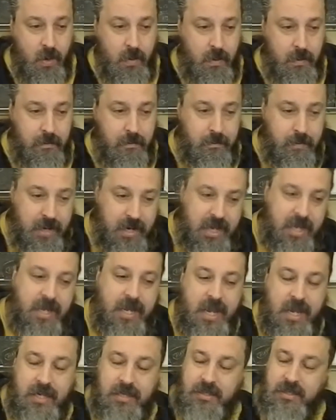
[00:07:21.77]
in many
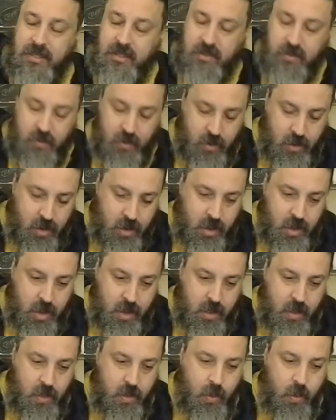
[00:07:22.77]
cases,
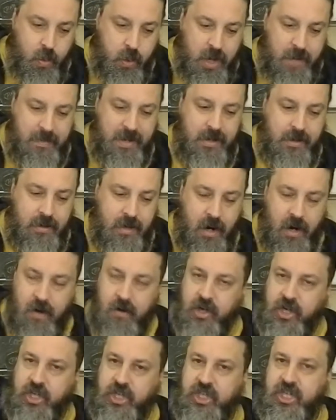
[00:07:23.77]
the women
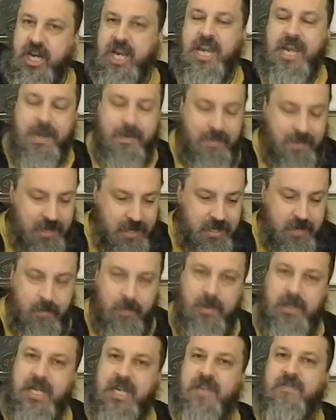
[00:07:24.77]
are shamed into
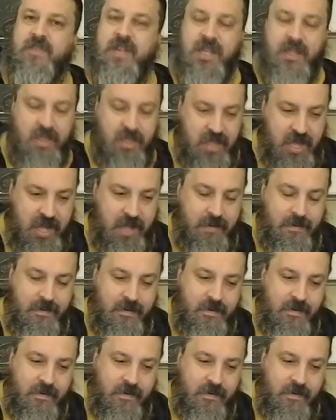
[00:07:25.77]
believing that